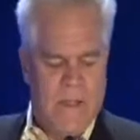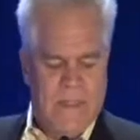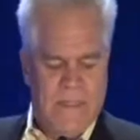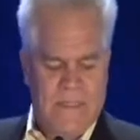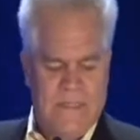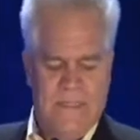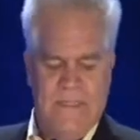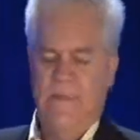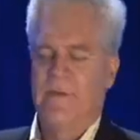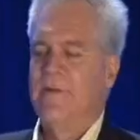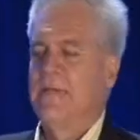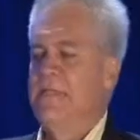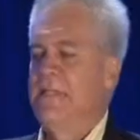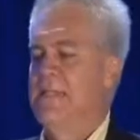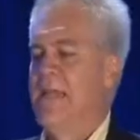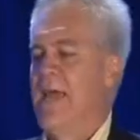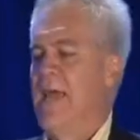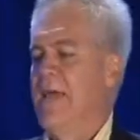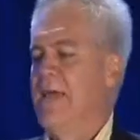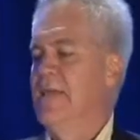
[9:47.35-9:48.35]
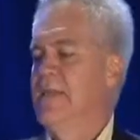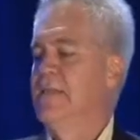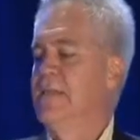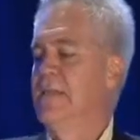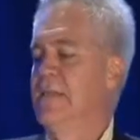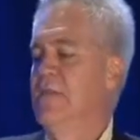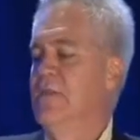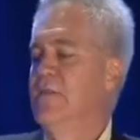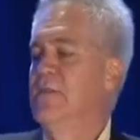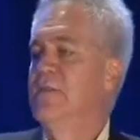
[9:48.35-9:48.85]
Series A is
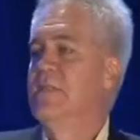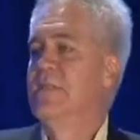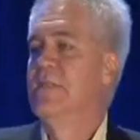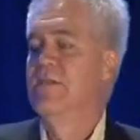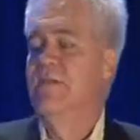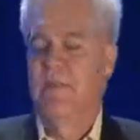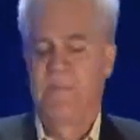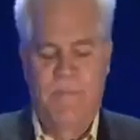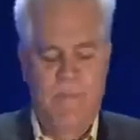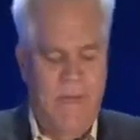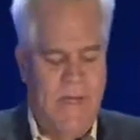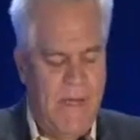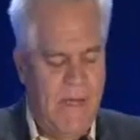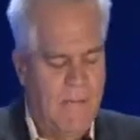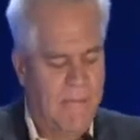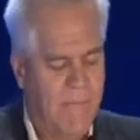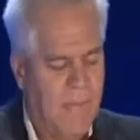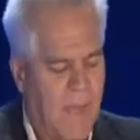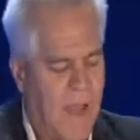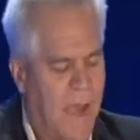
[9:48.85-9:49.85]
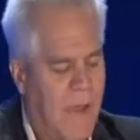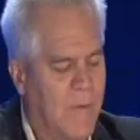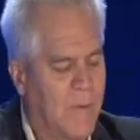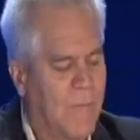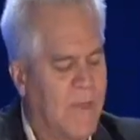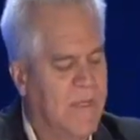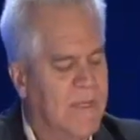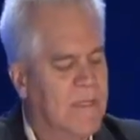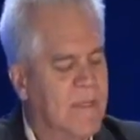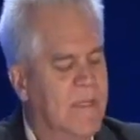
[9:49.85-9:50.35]
the new Series B. I
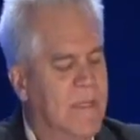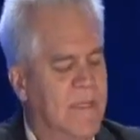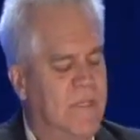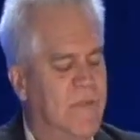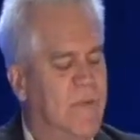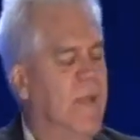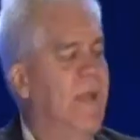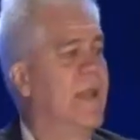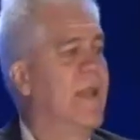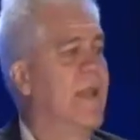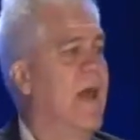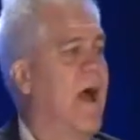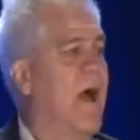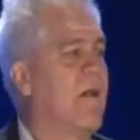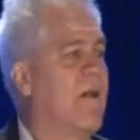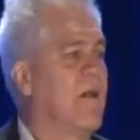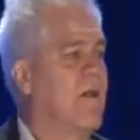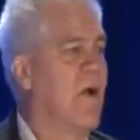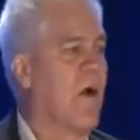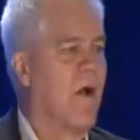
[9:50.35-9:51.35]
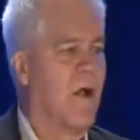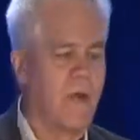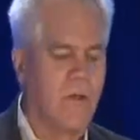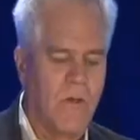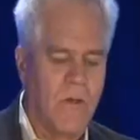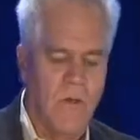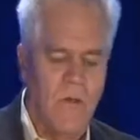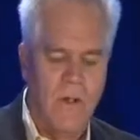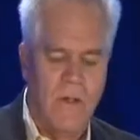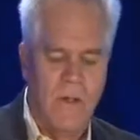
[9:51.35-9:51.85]
recently tweeted out an
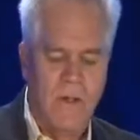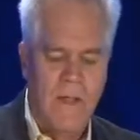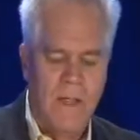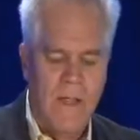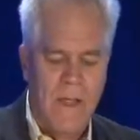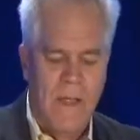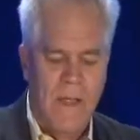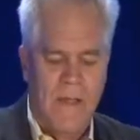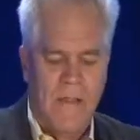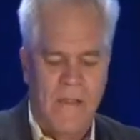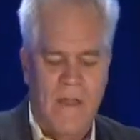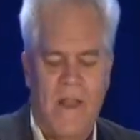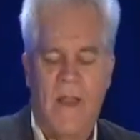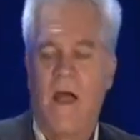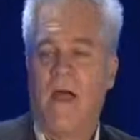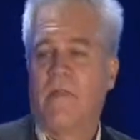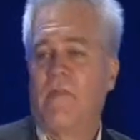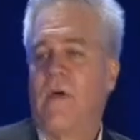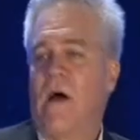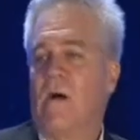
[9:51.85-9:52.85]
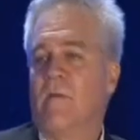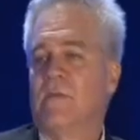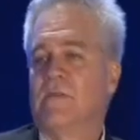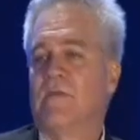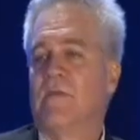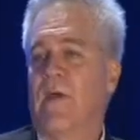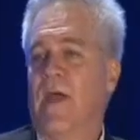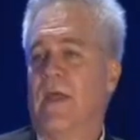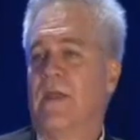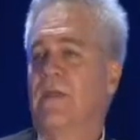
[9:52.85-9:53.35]
article that I thought
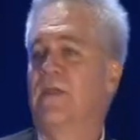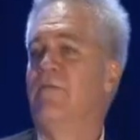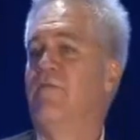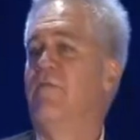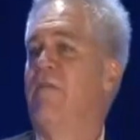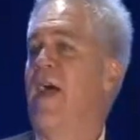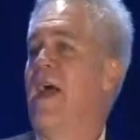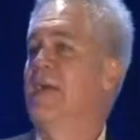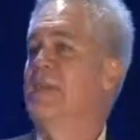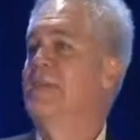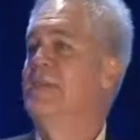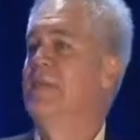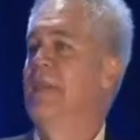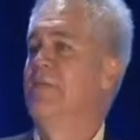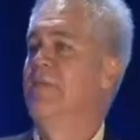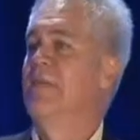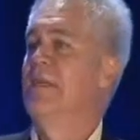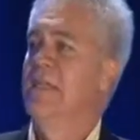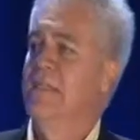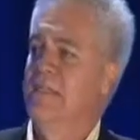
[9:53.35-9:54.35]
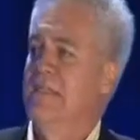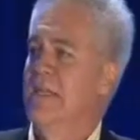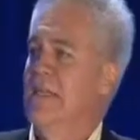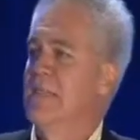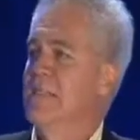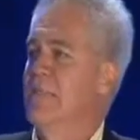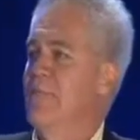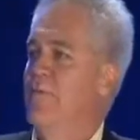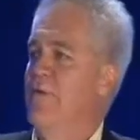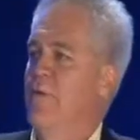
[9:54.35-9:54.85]
was great, and in fact,
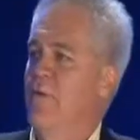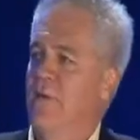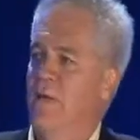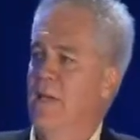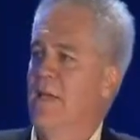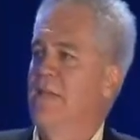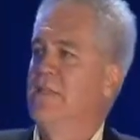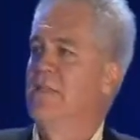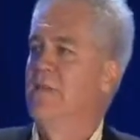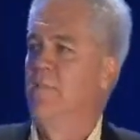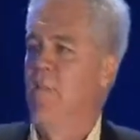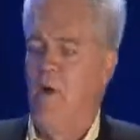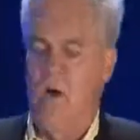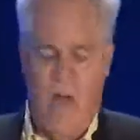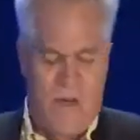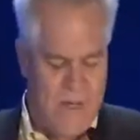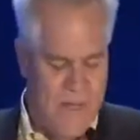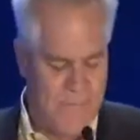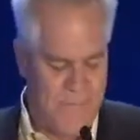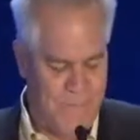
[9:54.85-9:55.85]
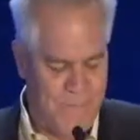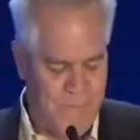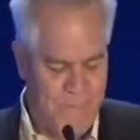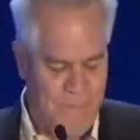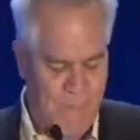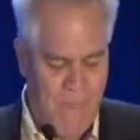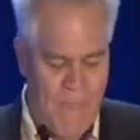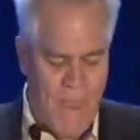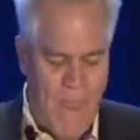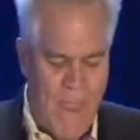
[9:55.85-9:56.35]
76 of you clicked upon it.
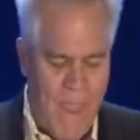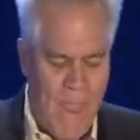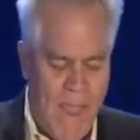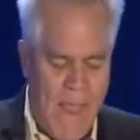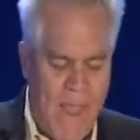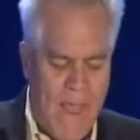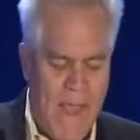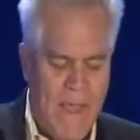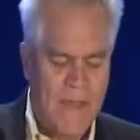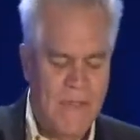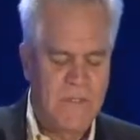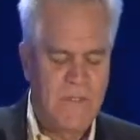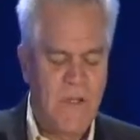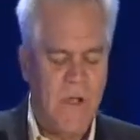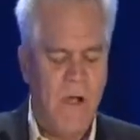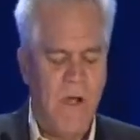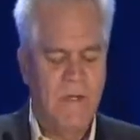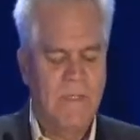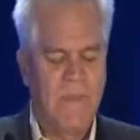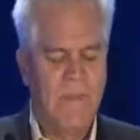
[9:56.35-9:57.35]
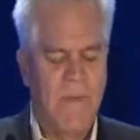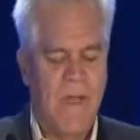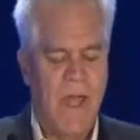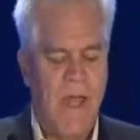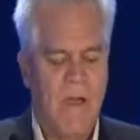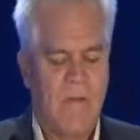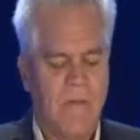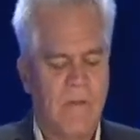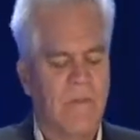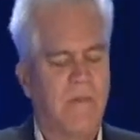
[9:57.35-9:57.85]
And it talked
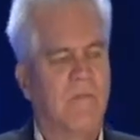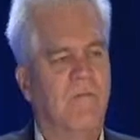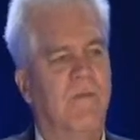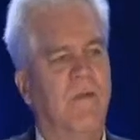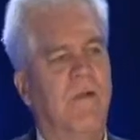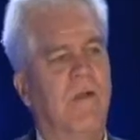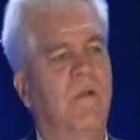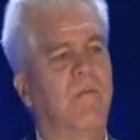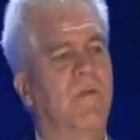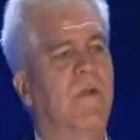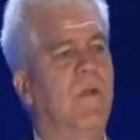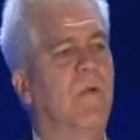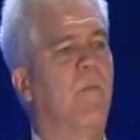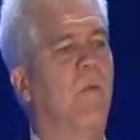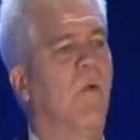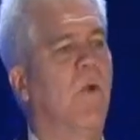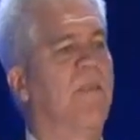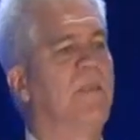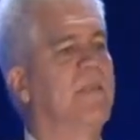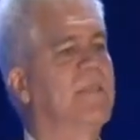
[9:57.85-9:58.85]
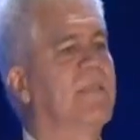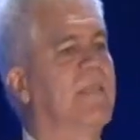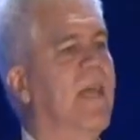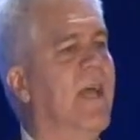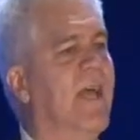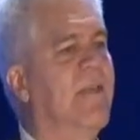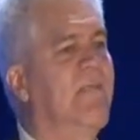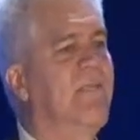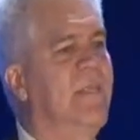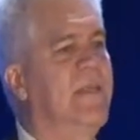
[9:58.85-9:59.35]
about the very real point that
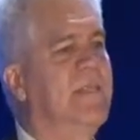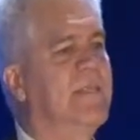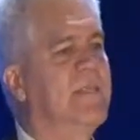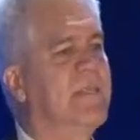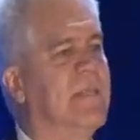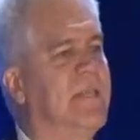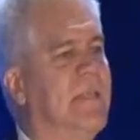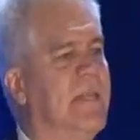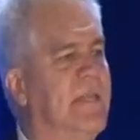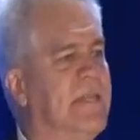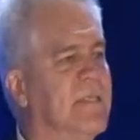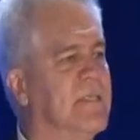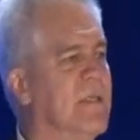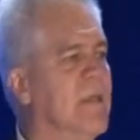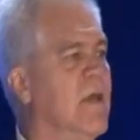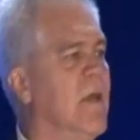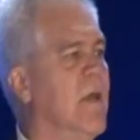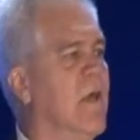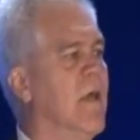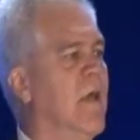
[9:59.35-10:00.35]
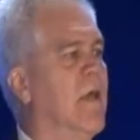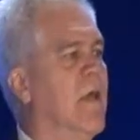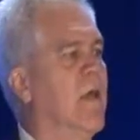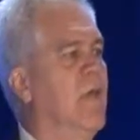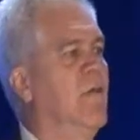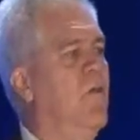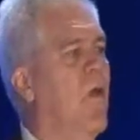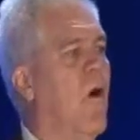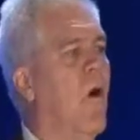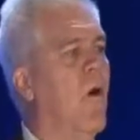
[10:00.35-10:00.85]
tech VCs
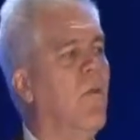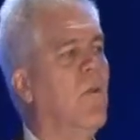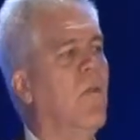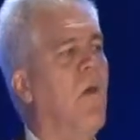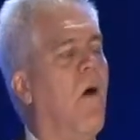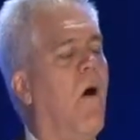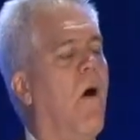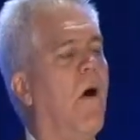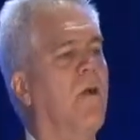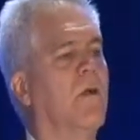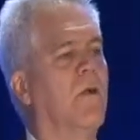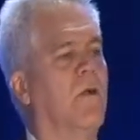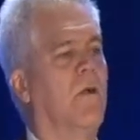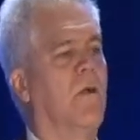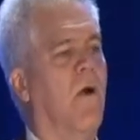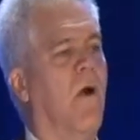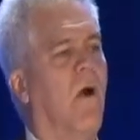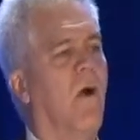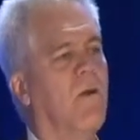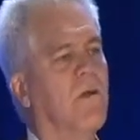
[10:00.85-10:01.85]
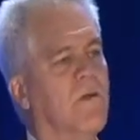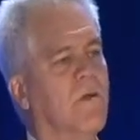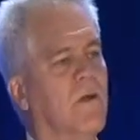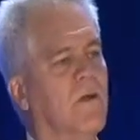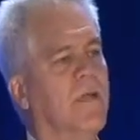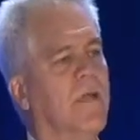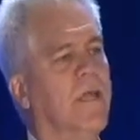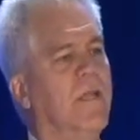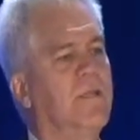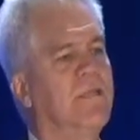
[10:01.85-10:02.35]
no longer are
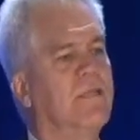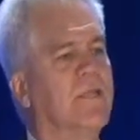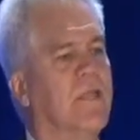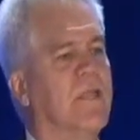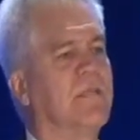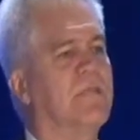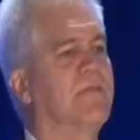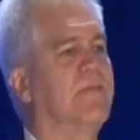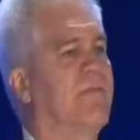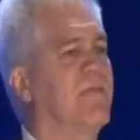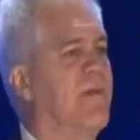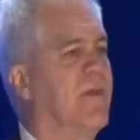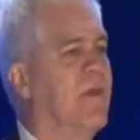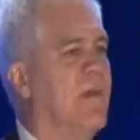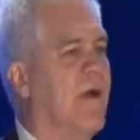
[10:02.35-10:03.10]
looking just for a